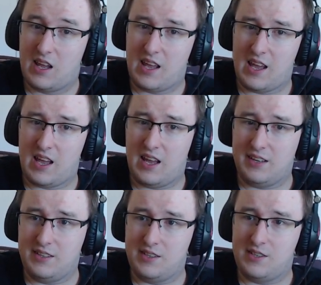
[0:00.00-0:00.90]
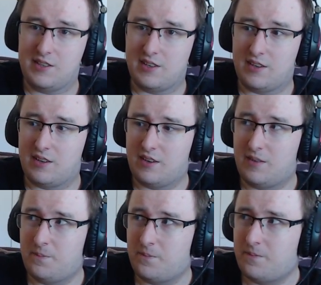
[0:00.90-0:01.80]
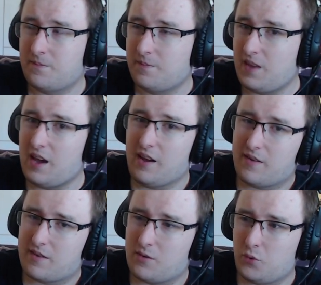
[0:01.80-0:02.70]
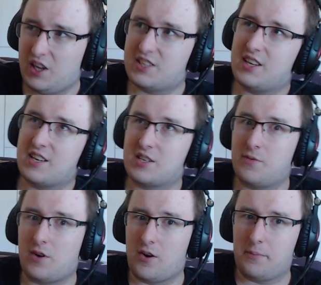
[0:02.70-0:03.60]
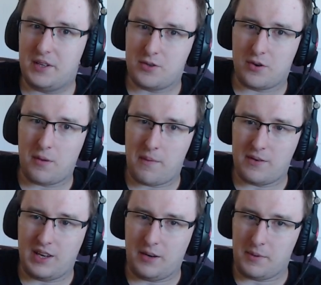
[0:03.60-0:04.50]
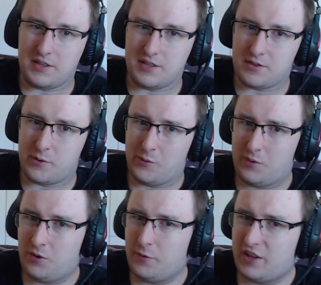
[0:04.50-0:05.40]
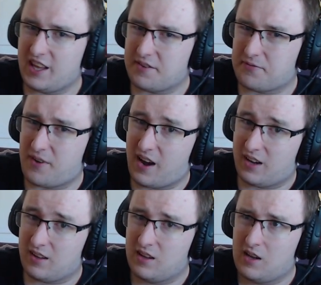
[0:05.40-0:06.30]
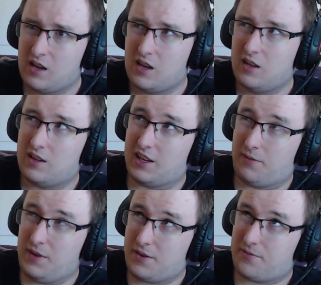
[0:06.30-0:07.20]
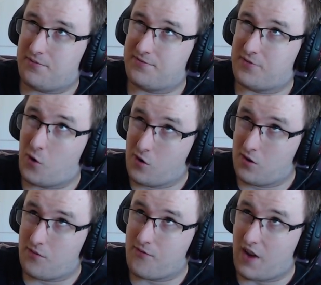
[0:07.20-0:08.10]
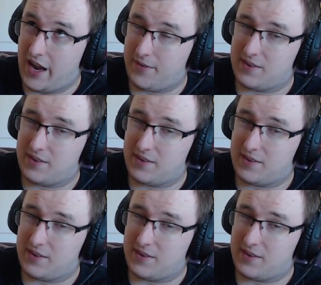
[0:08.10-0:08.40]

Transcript: and yeah, week 6, we're gonna be talking about database. So you will get the file. Like week 4, 5,